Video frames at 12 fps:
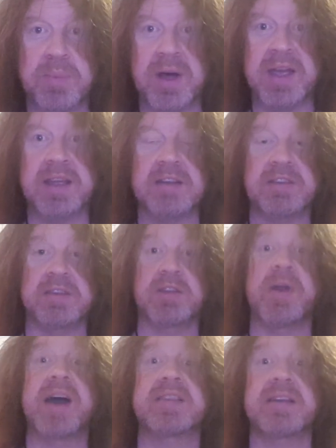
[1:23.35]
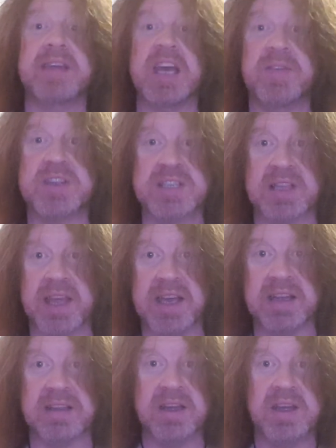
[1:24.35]
by director David
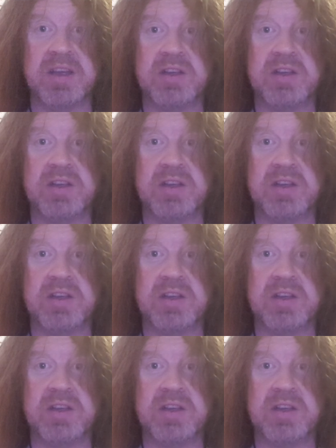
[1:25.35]
Slade,